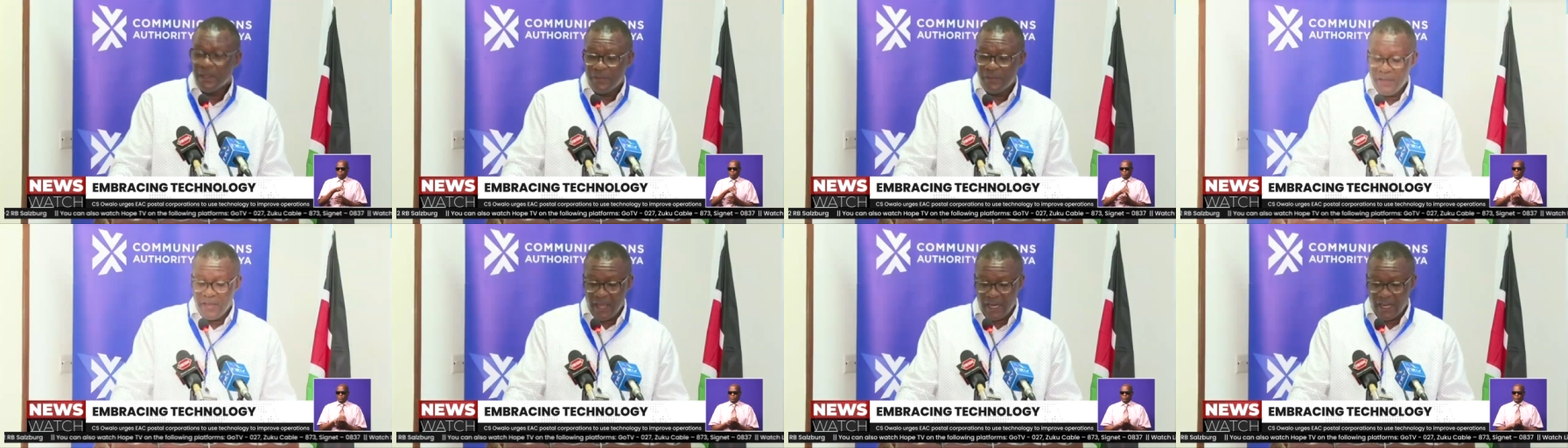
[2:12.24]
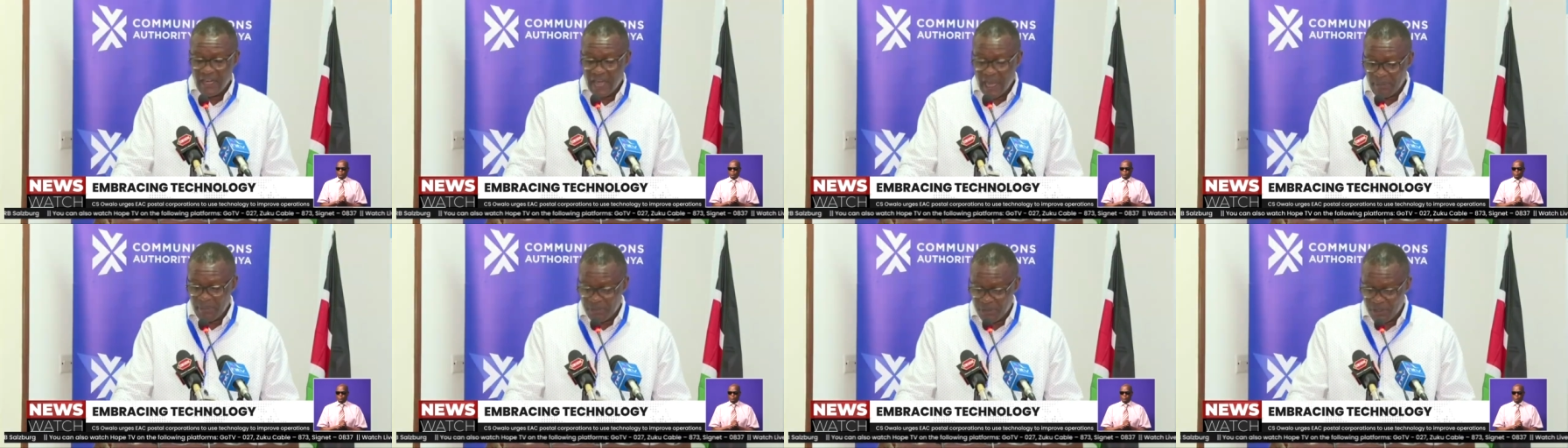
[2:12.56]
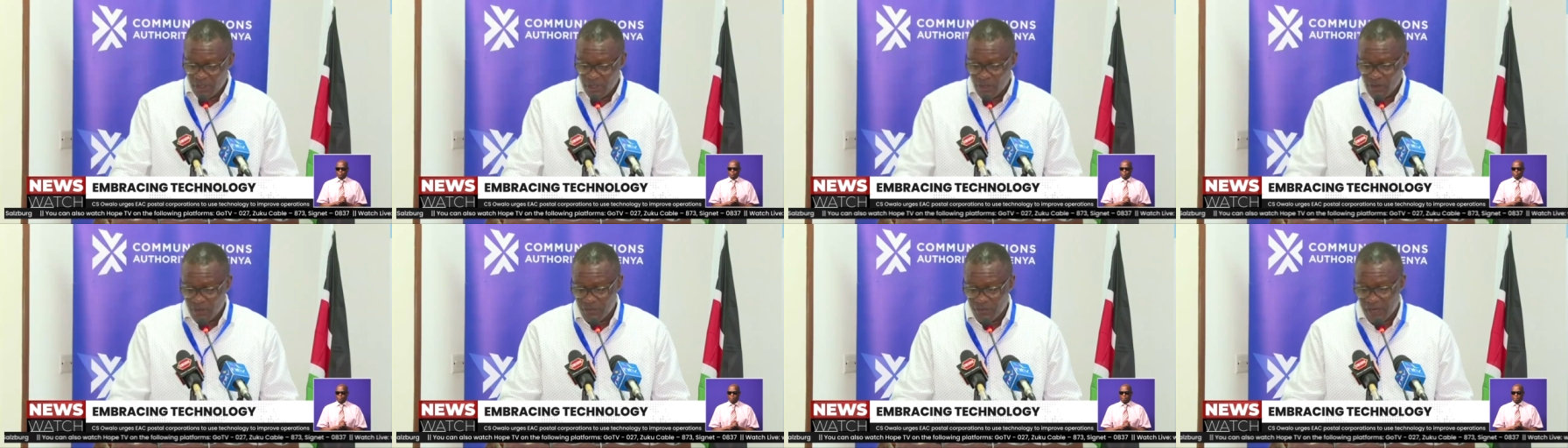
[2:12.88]
The
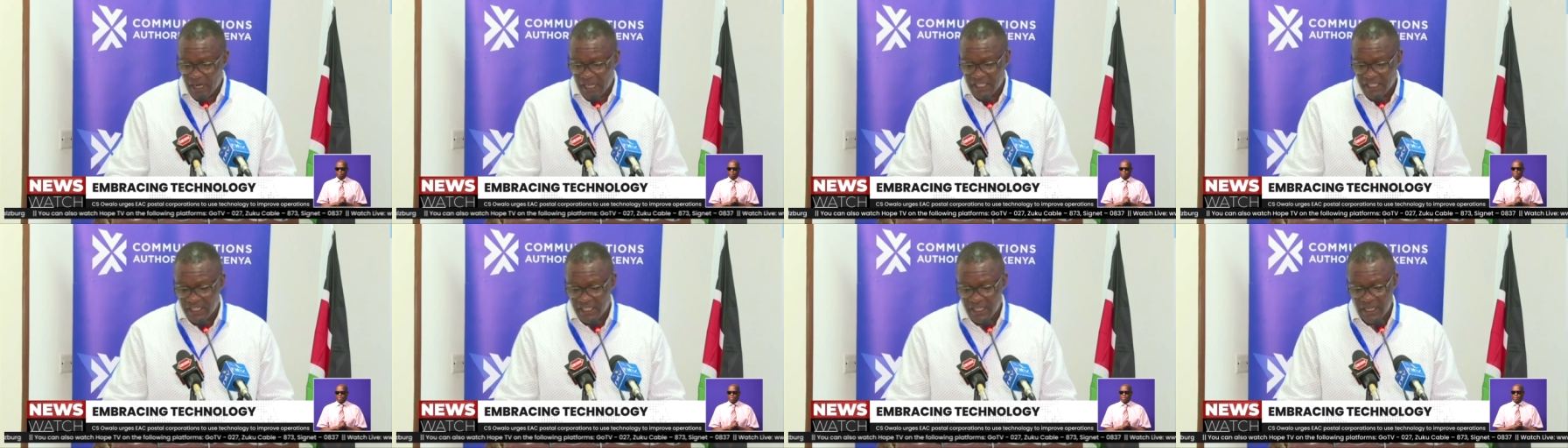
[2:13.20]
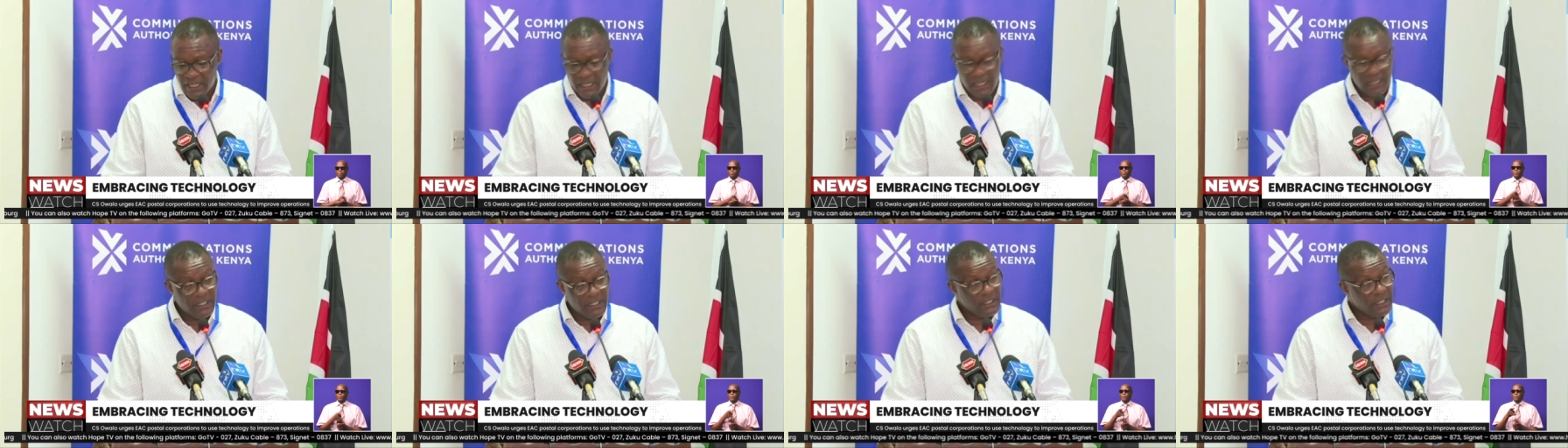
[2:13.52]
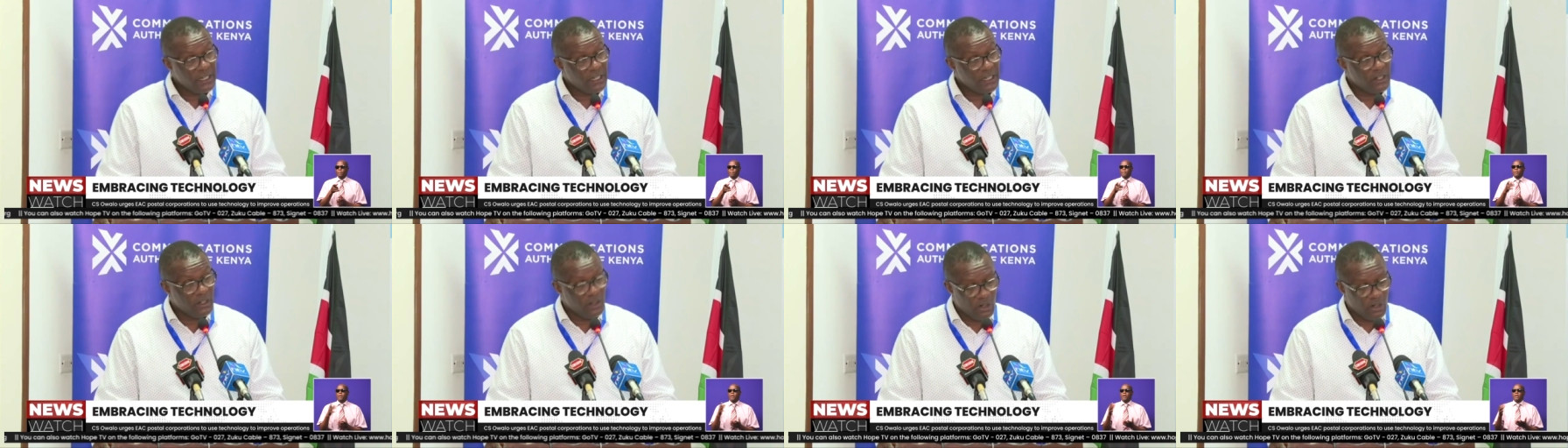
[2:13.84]
adoption of cutting-edge
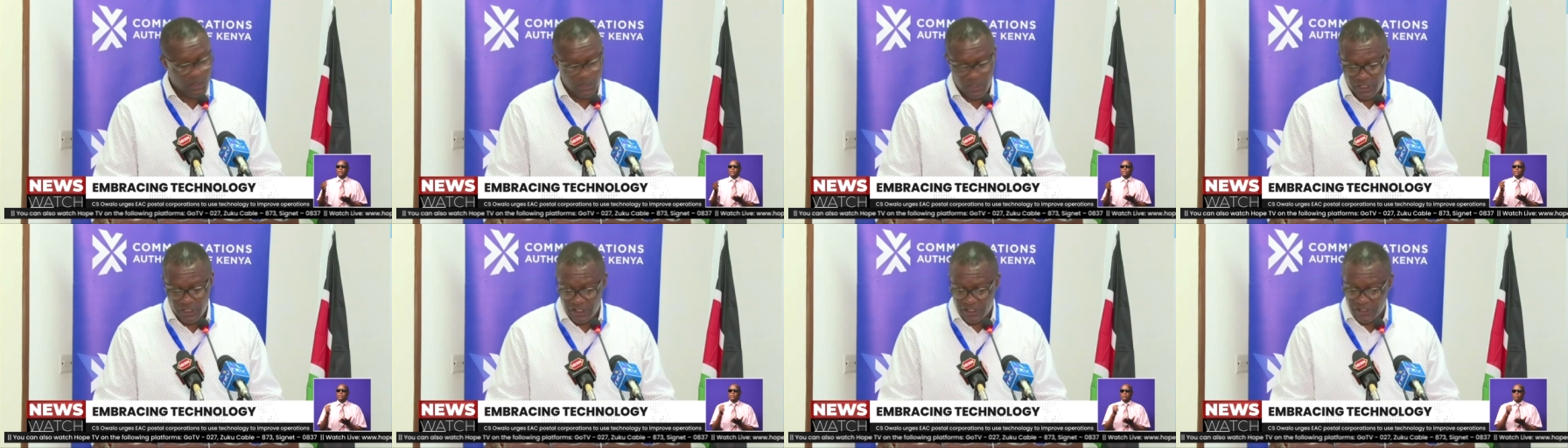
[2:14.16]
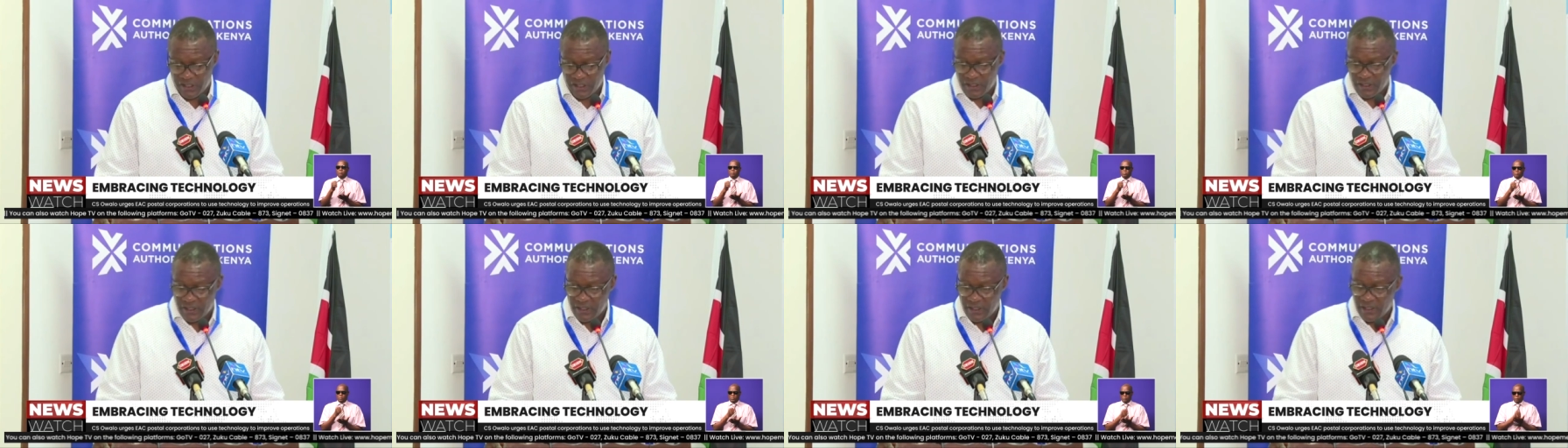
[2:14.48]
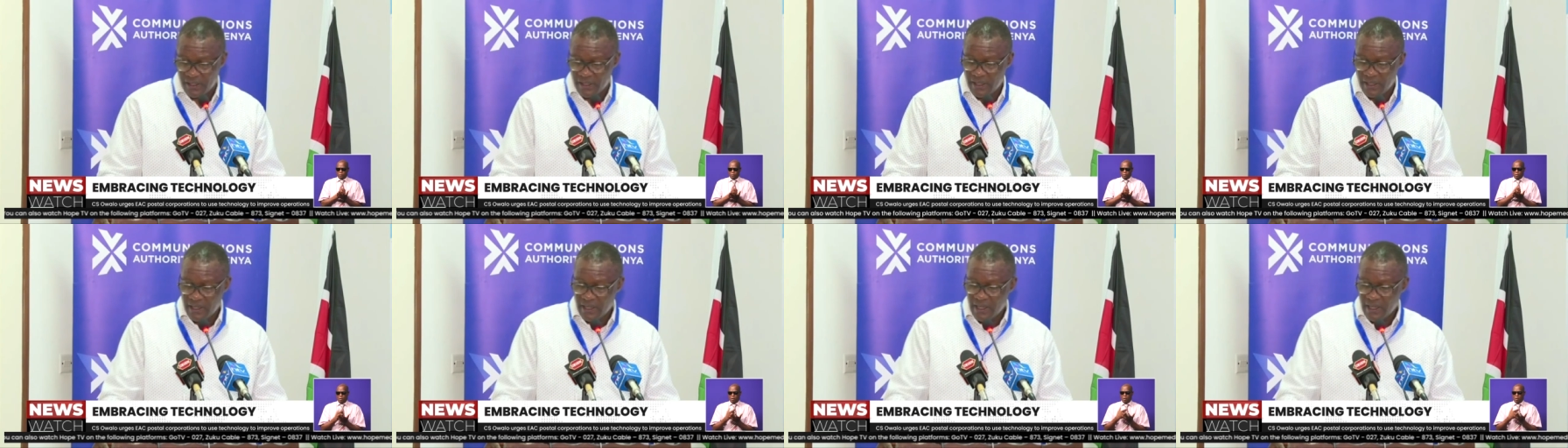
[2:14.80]
technologies